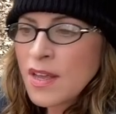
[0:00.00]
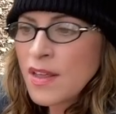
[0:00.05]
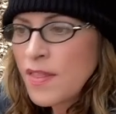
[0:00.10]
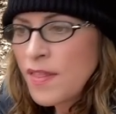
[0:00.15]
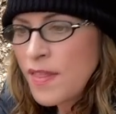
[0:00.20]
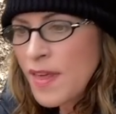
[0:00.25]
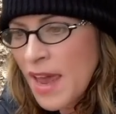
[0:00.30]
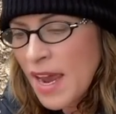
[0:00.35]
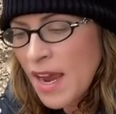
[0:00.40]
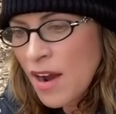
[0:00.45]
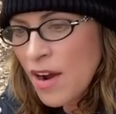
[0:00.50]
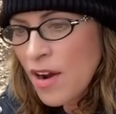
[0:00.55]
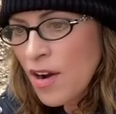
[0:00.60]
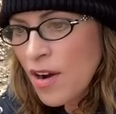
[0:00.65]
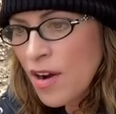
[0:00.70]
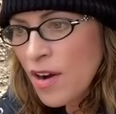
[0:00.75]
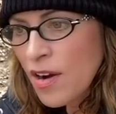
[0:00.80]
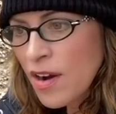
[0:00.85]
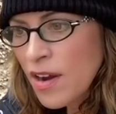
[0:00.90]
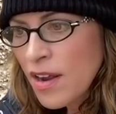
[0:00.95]
they
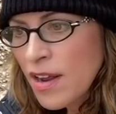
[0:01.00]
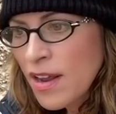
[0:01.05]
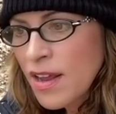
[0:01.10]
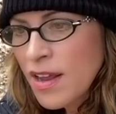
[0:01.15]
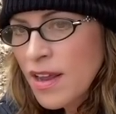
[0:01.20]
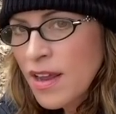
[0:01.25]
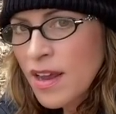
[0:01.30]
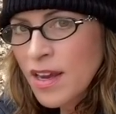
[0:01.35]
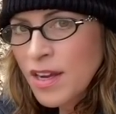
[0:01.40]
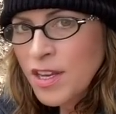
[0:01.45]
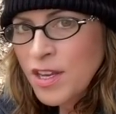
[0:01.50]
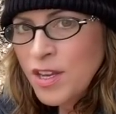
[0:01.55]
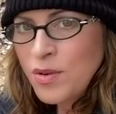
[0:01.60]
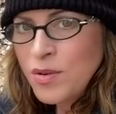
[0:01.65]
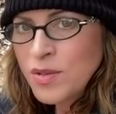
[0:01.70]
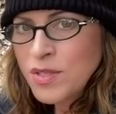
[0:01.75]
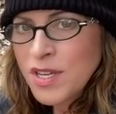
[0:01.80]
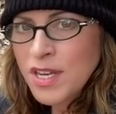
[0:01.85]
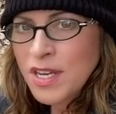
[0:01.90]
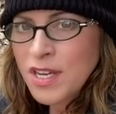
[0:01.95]
are
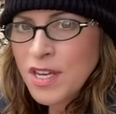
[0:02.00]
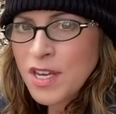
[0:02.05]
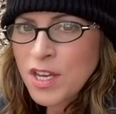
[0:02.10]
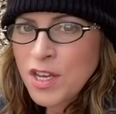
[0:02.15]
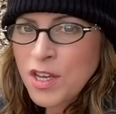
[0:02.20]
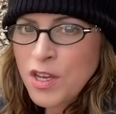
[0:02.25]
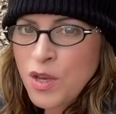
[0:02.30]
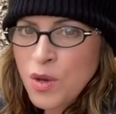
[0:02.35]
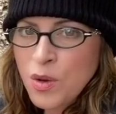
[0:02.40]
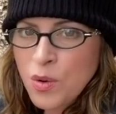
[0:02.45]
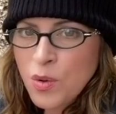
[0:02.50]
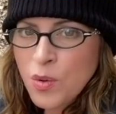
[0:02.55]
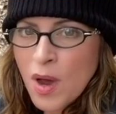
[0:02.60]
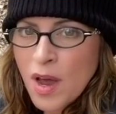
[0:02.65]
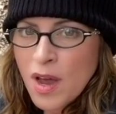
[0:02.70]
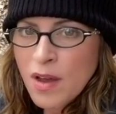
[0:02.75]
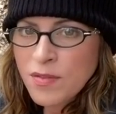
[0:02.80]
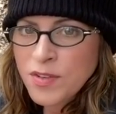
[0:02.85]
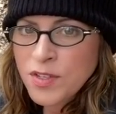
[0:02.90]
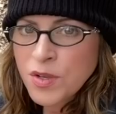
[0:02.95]
accusing you
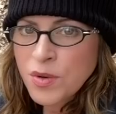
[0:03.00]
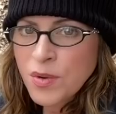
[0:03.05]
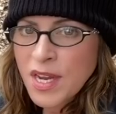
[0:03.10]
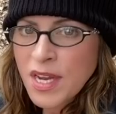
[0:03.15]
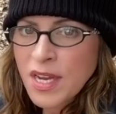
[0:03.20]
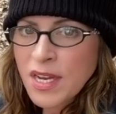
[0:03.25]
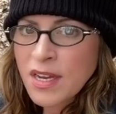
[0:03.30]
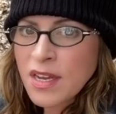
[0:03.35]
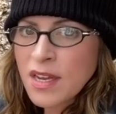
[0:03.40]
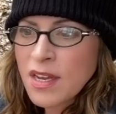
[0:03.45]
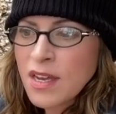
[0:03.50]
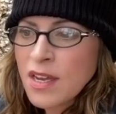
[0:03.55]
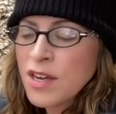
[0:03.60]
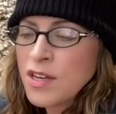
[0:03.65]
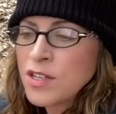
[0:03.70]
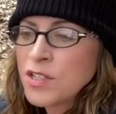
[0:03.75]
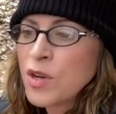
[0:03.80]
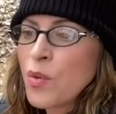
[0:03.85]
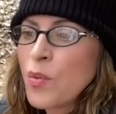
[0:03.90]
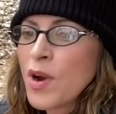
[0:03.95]
of doing
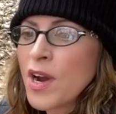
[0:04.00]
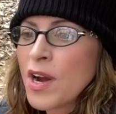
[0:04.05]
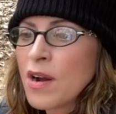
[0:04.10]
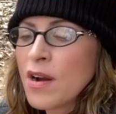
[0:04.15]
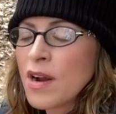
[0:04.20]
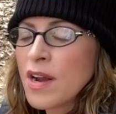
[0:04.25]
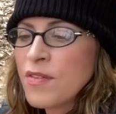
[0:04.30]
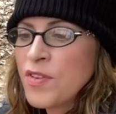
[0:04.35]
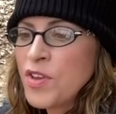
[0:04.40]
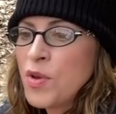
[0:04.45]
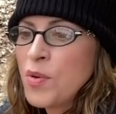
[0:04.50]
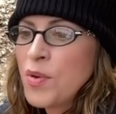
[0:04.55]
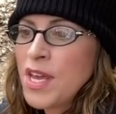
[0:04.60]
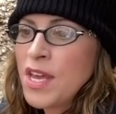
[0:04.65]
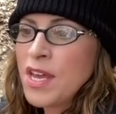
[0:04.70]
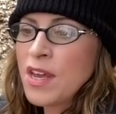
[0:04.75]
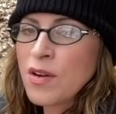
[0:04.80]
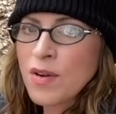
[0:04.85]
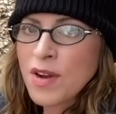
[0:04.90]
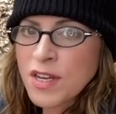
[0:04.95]
to where if you
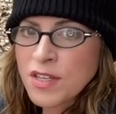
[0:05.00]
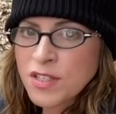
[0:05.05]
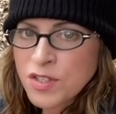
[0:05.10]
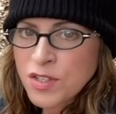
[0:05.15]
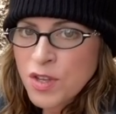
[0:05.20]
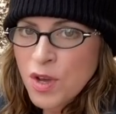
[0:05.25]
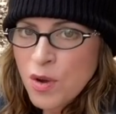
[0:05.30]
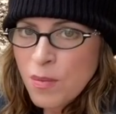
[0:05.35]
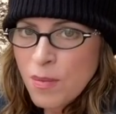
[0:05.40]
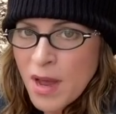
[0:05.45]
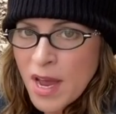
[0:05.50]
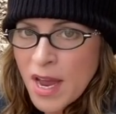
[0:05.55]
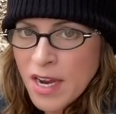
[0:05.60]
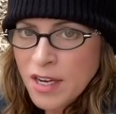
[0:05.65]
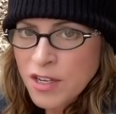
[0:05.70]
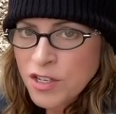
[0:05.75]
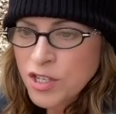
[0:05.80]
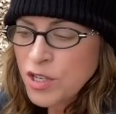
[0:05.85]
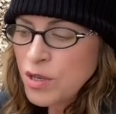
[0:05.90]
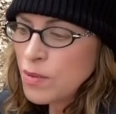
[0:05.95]
hear it so
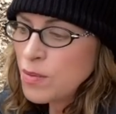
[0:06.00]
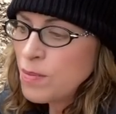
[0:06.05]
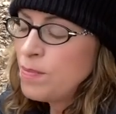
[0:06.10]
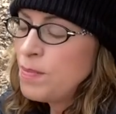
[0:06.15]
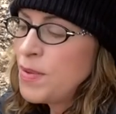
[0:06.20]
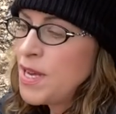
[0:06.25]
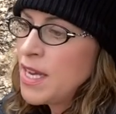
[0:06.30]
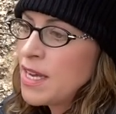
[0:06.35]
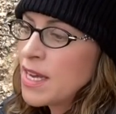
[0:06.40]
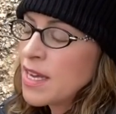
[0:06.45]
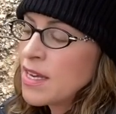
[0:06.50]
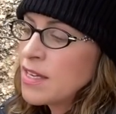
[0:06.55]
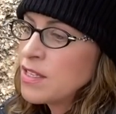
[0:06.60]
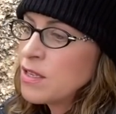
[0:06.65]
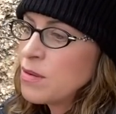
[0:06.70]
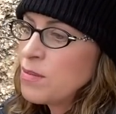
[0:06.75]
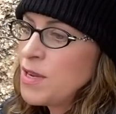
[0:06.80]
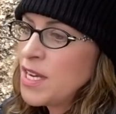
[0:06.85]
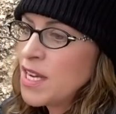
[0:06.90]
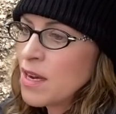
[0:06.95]
much, you begin
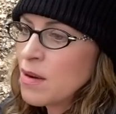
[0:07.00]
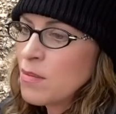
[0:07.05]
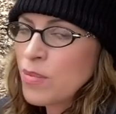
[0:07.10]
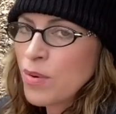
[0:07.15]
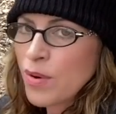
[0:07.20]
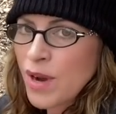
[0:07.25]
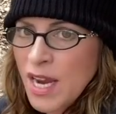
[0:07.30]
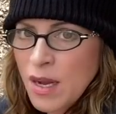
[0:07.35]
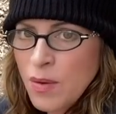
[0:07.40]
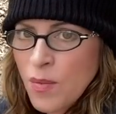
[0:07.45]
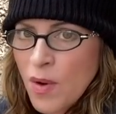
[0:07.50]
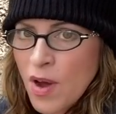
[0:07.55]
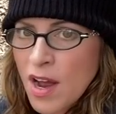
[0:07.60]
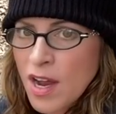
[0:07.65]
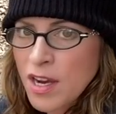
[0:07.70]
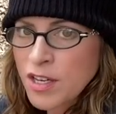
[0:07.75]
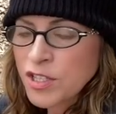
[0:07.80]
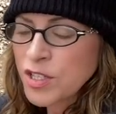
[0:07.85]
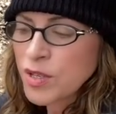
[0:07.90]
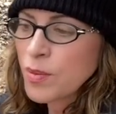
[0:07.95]
to become
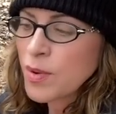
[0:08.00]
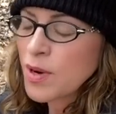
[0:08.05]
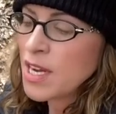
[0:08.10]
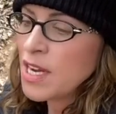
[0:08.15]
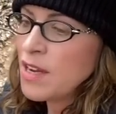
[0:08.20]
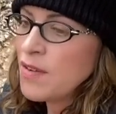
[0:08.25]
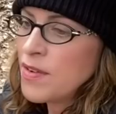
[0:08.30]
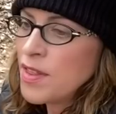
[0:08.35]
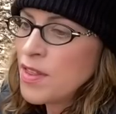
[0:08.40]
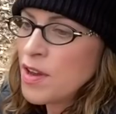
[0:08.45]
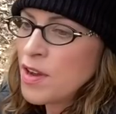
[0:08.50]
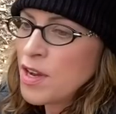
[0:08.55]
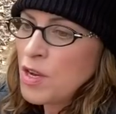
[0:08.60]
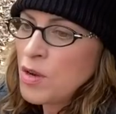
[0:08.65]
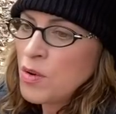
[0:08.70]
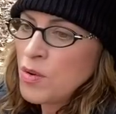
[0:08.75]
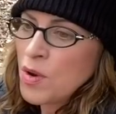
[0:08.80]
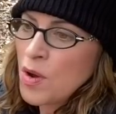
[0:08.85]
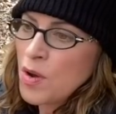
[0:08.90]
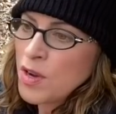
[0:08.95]
brainwashed to where even though
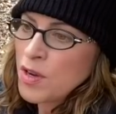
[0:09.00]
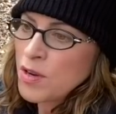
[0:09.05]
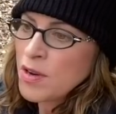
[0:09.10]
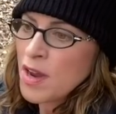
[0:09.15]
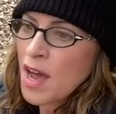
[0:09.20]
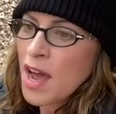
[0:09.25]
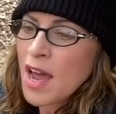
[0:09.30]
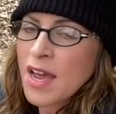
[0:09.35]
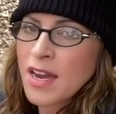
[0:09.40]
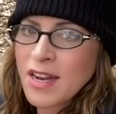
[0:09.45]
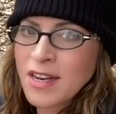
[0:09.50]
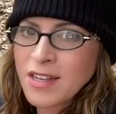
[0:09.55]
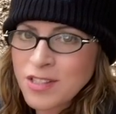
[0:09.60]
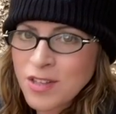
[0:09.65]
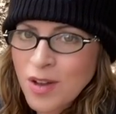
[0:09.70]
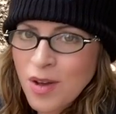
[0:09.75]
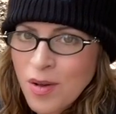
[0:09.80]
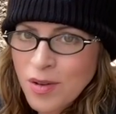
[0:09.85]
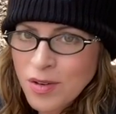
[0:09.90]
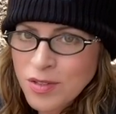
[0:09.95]
you know you're not an
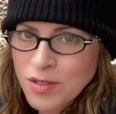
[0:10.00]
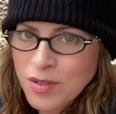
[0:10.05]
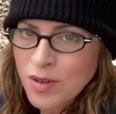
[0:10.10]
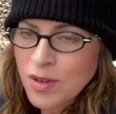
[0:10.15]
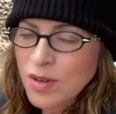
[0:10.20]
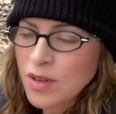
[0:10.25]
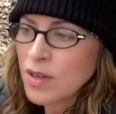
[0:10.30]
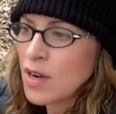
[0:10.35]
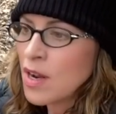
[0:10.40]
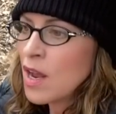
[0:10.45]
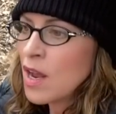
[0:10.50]
adulterer